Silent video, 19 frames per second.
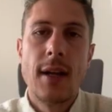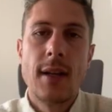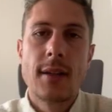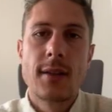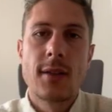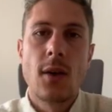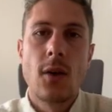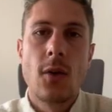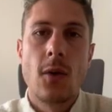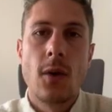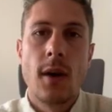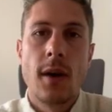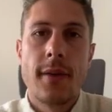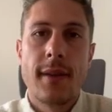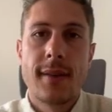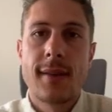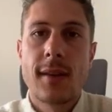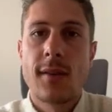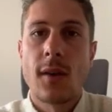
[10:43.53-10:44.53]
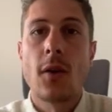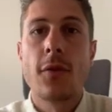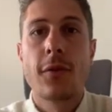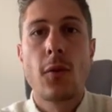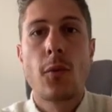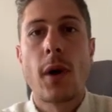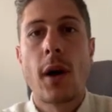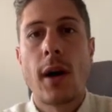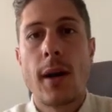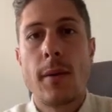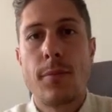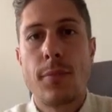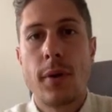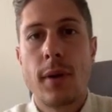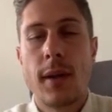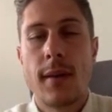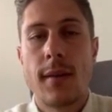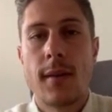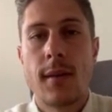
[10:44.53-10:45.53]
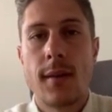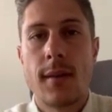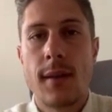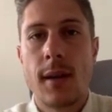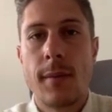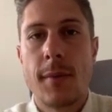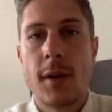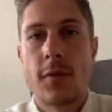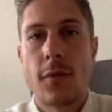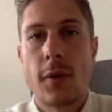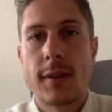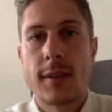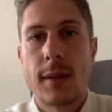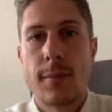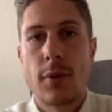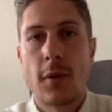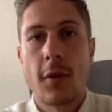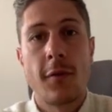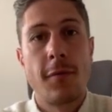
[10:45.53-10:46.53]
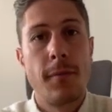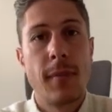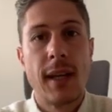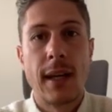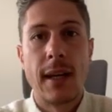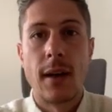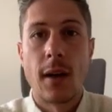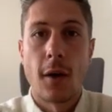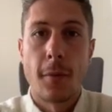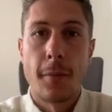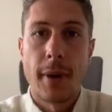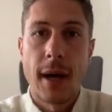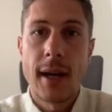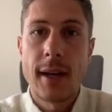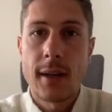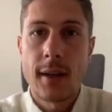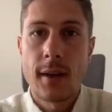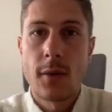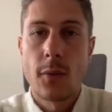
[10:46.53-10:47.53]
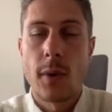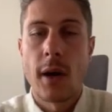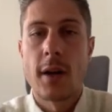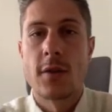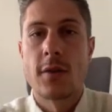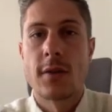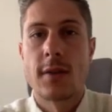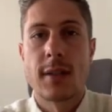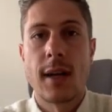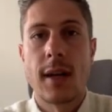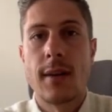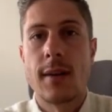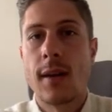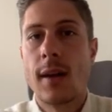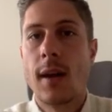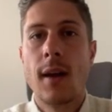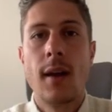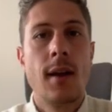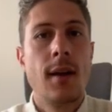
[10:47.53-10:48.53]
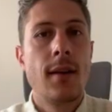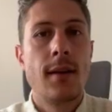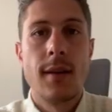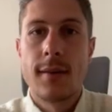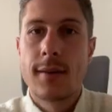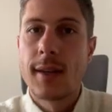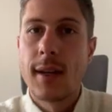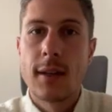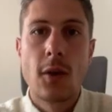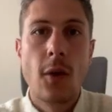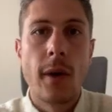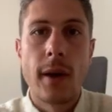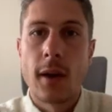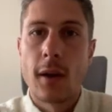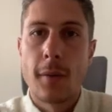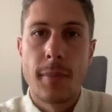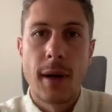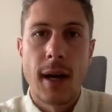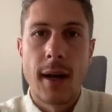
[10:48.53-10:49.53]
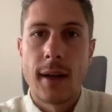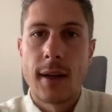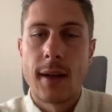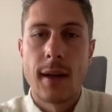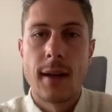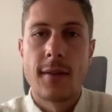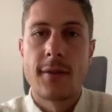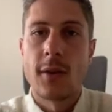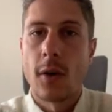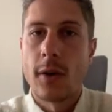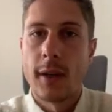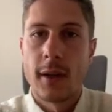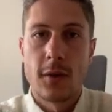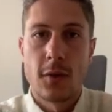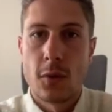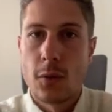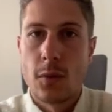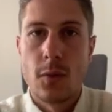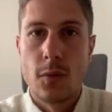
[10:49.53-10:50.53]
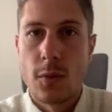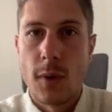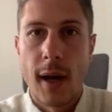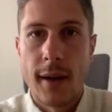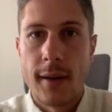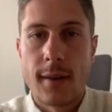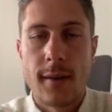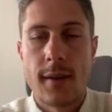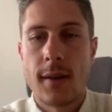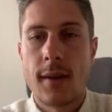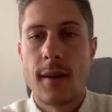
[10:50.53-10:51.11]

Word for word: So uh, this is also where I inputted the image, for example, of me getting on a bike, where I just said this kid going on a bike and starting to ride.